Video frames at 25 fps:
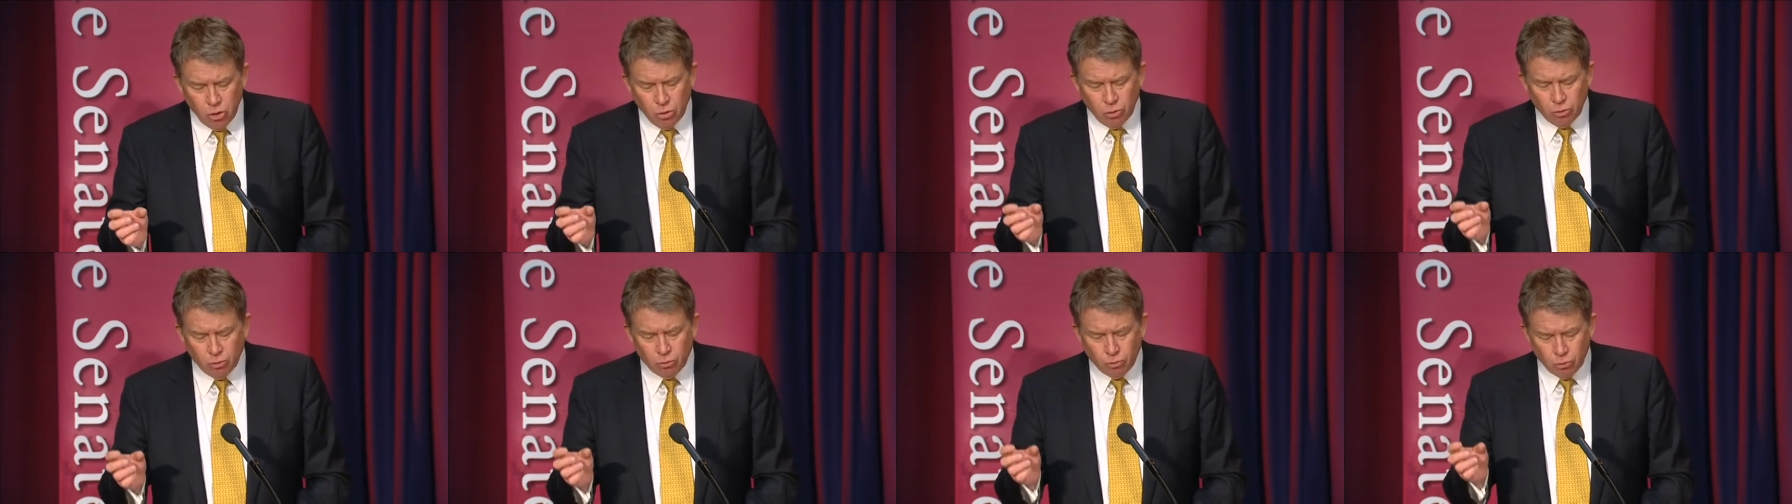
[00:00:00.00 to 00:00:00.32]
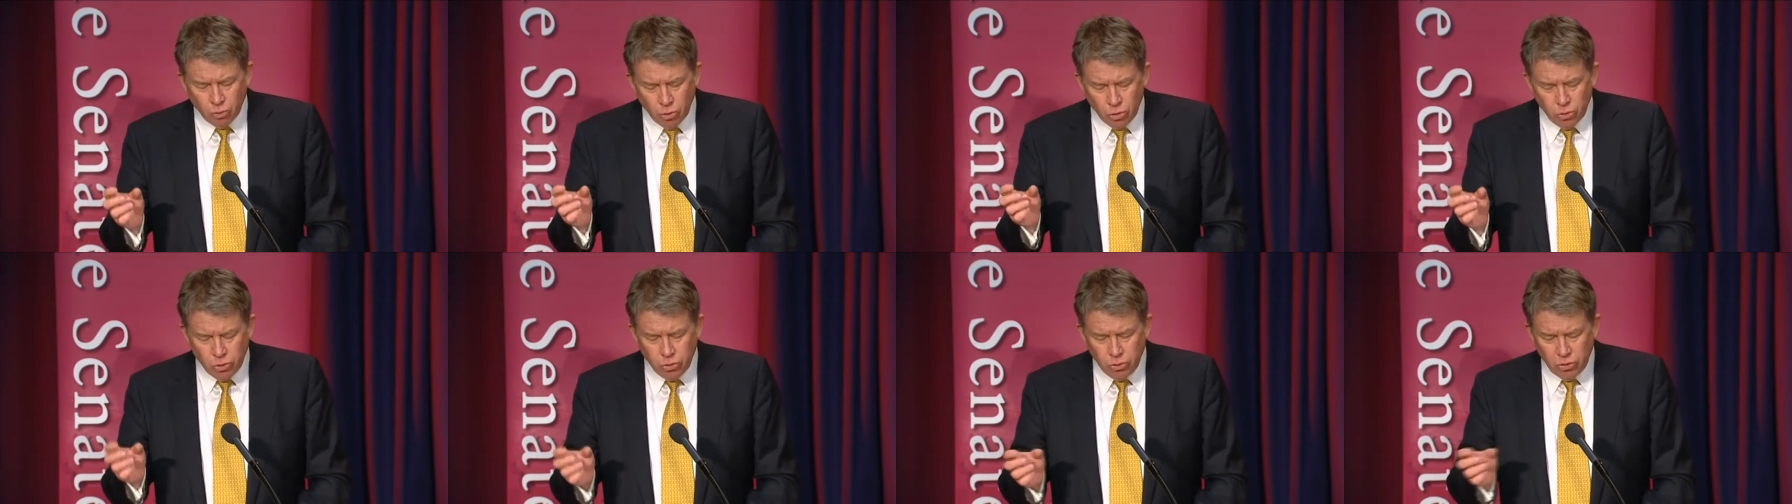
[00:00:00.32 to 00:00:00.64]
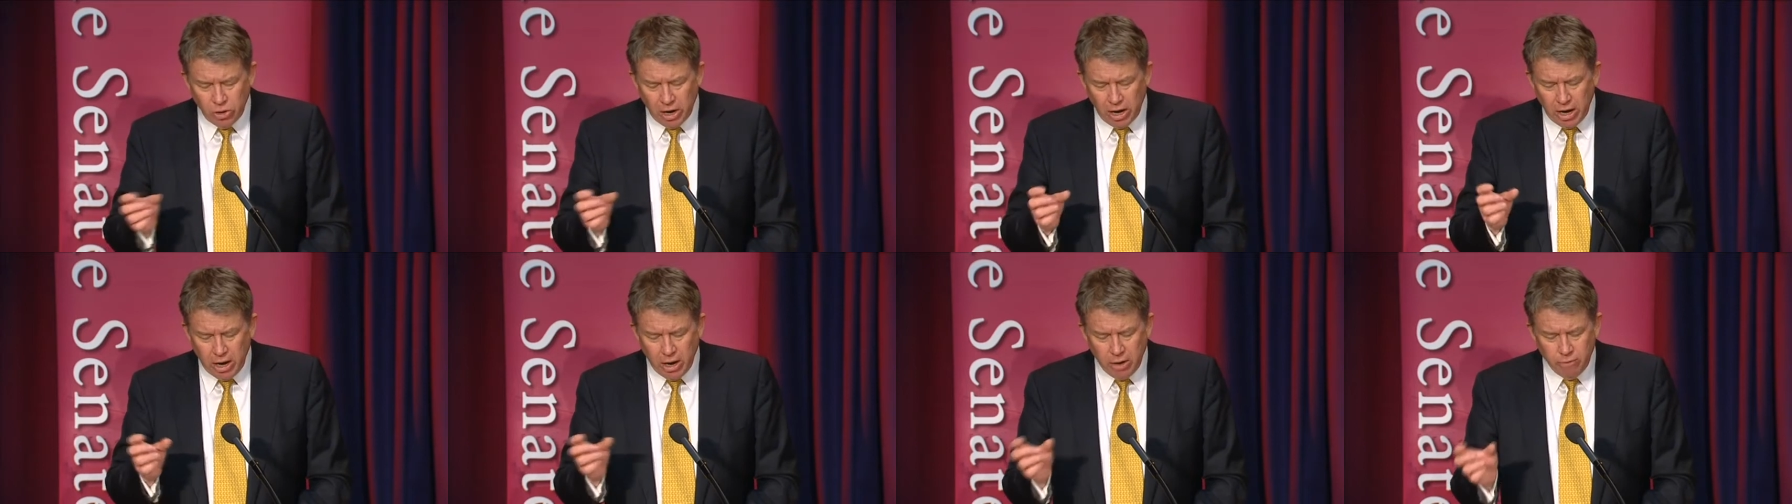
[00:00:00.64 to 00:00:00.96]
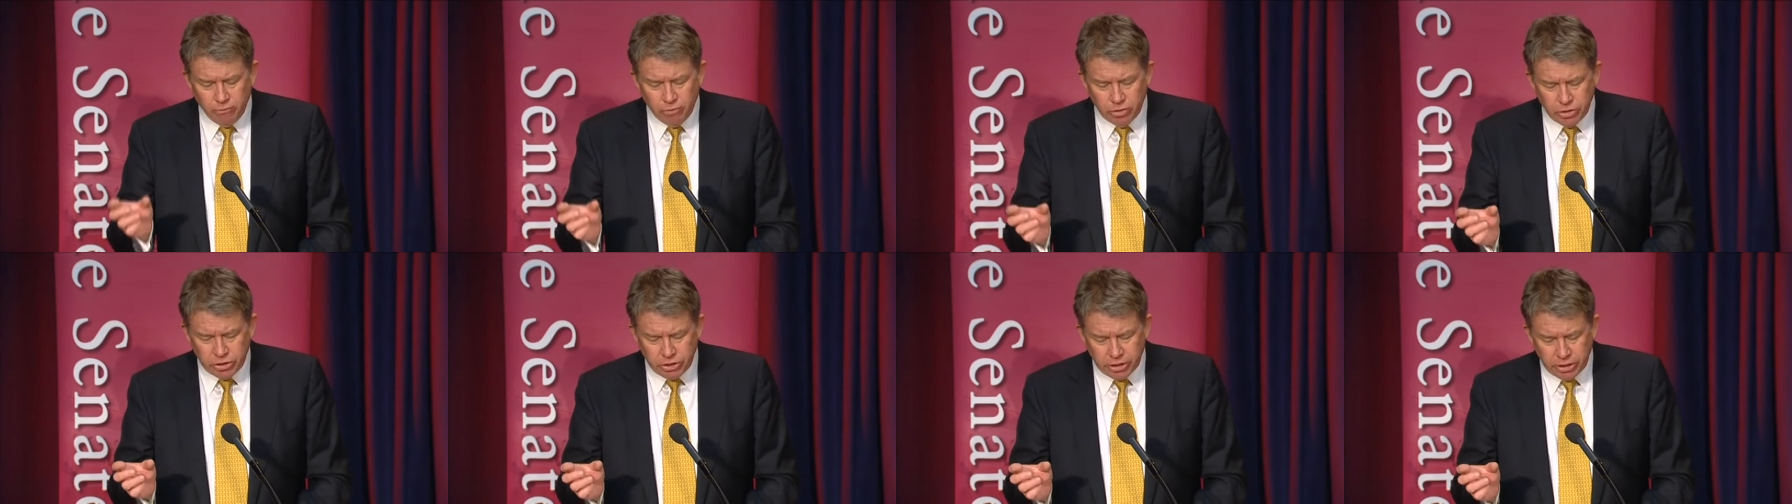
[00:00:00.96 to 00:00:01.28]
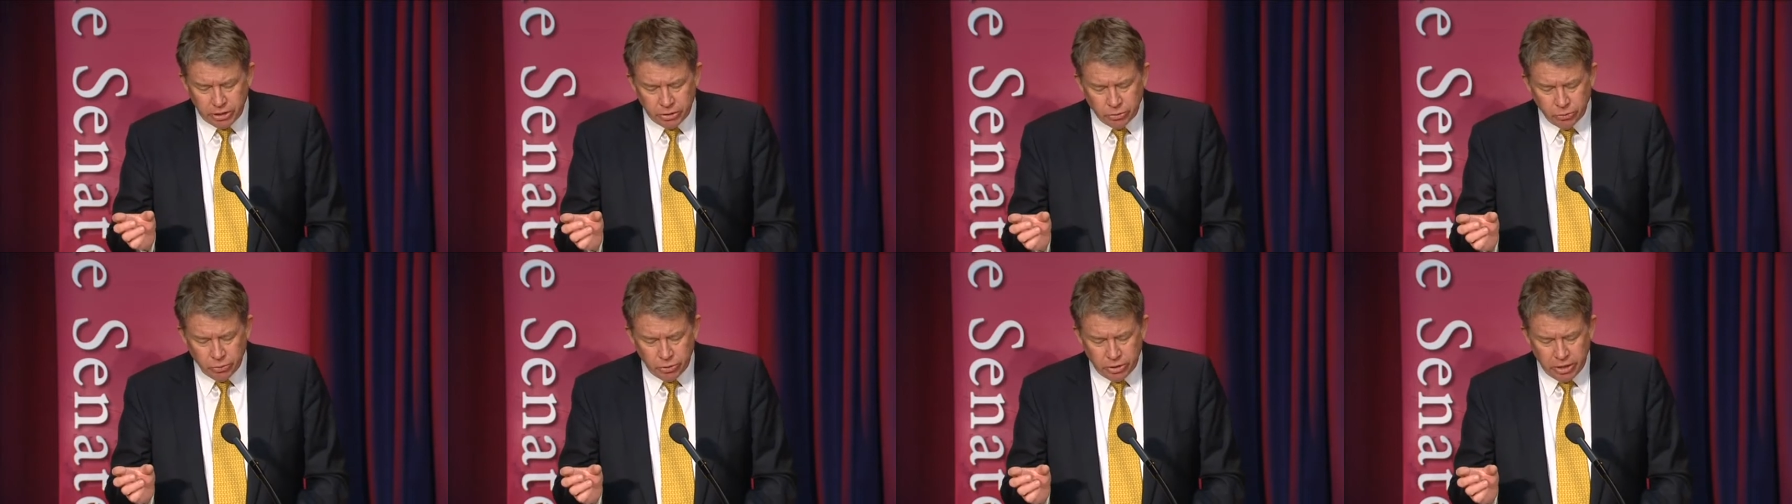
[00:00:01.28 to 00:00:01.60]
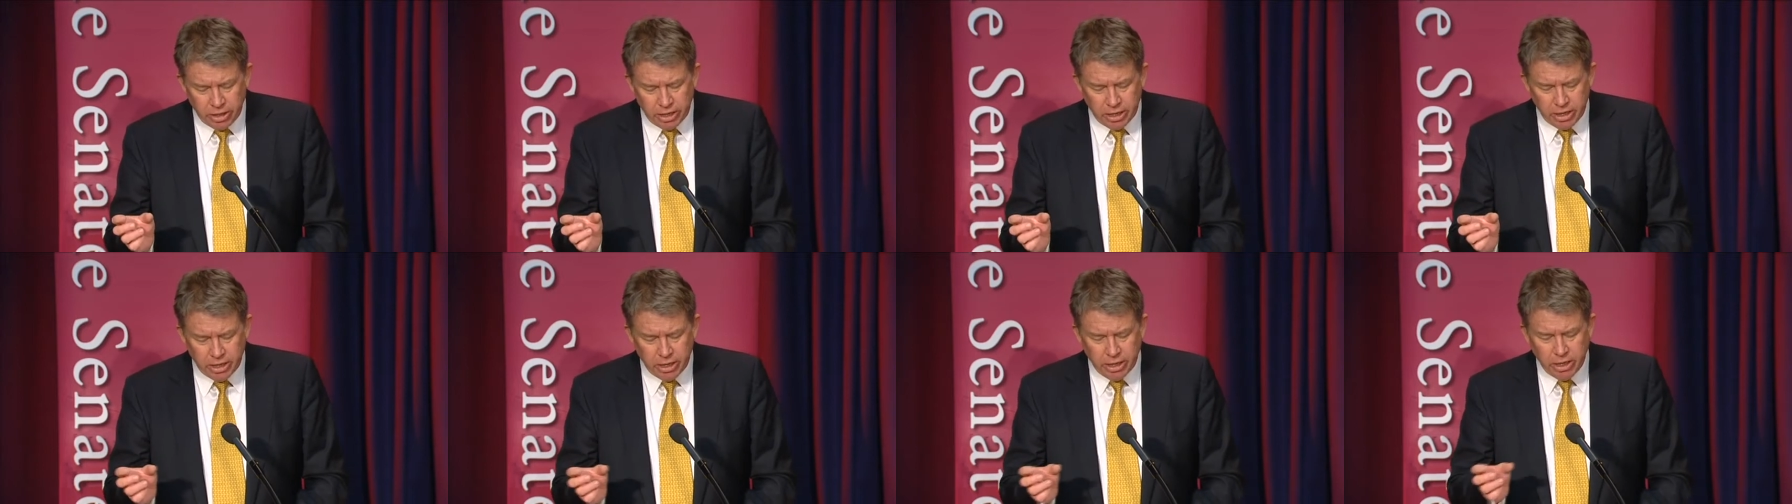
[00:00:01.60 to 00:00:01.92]
grew every single
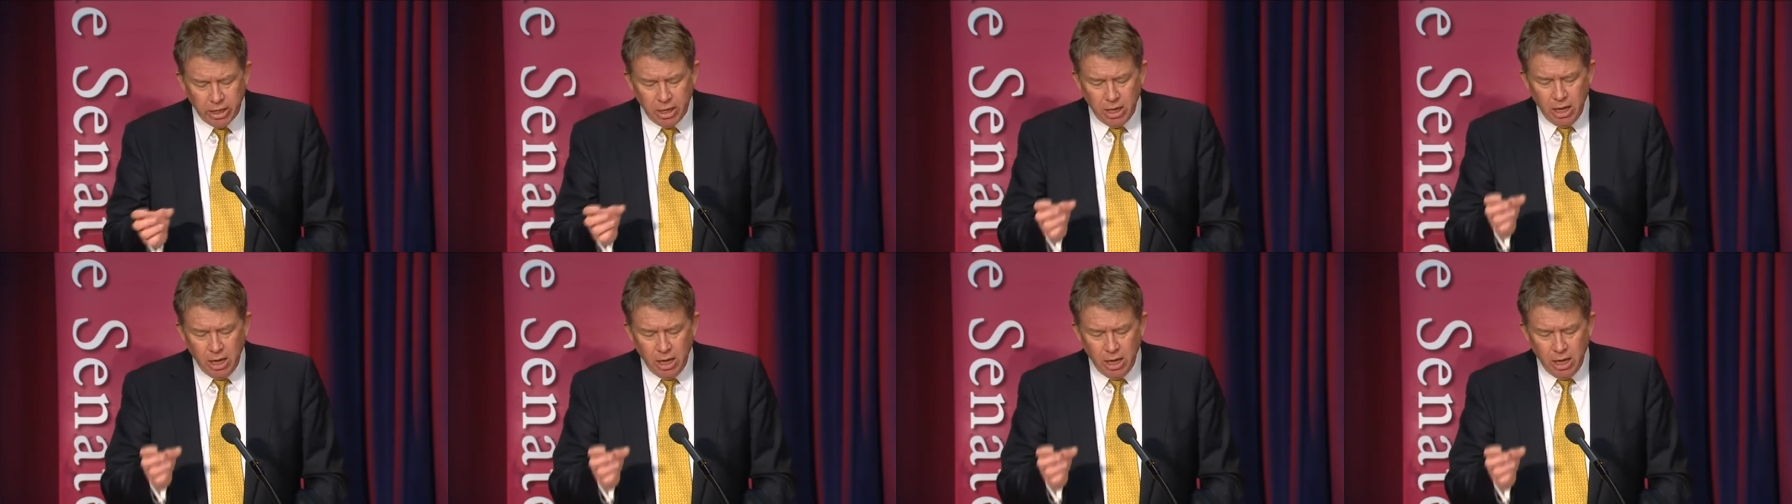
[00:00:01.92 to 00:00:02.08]
year,